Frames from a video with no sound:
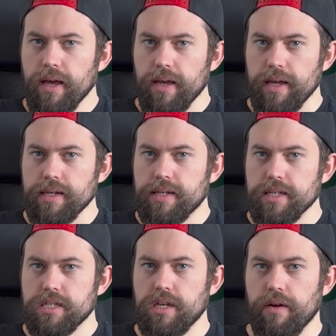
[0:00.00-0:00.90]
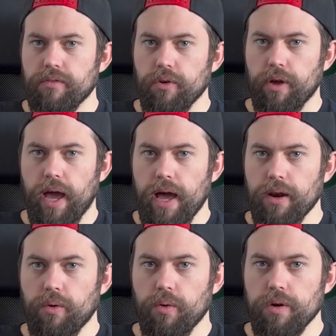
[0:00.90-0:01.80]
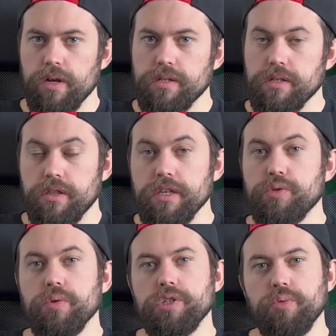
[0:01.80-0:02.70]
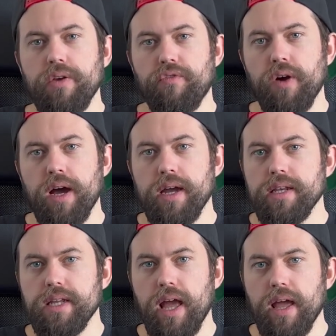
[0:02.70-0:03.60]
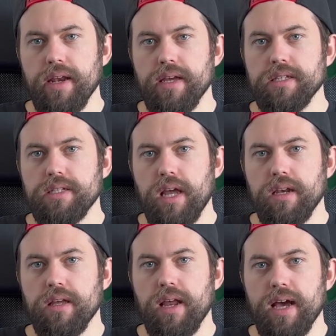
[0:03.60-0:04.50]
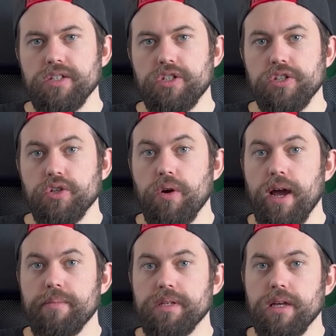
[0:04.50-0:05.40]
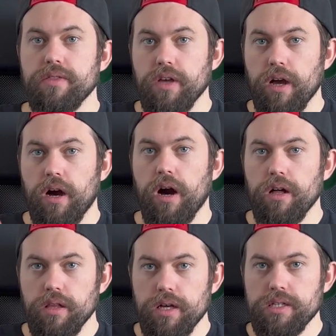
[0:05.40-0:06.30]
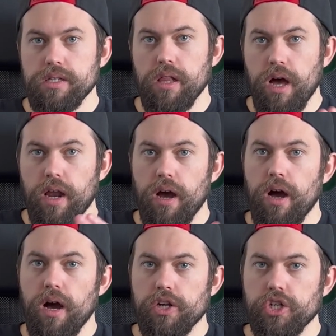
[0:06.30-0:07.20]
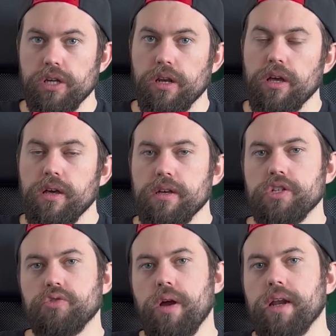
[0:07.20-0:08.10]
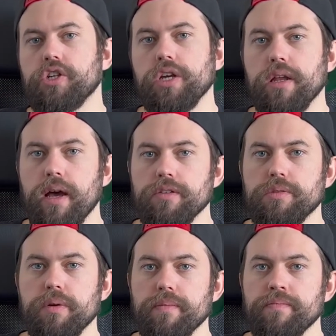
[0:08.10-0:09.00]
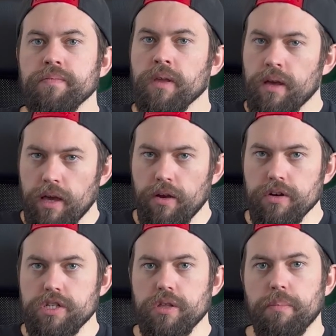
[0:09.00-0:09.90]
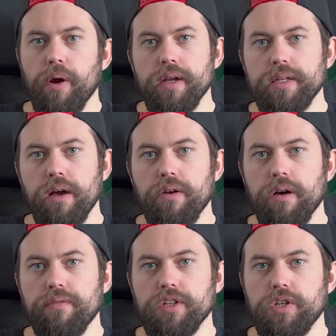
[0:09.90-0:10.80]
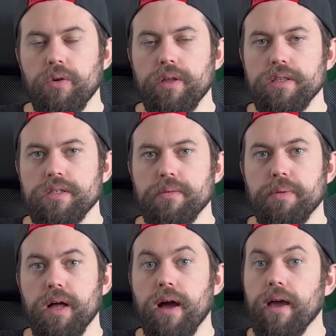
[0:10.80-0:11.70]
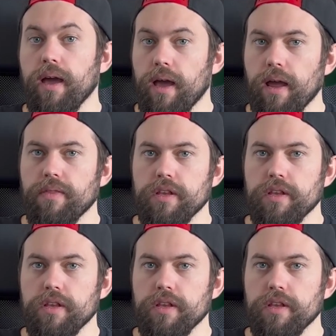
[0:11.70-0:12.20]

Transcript: into several categories. This was refined and extended as described in the Khala slot auction strategy announcement. Here is the breakdown of the token supply and the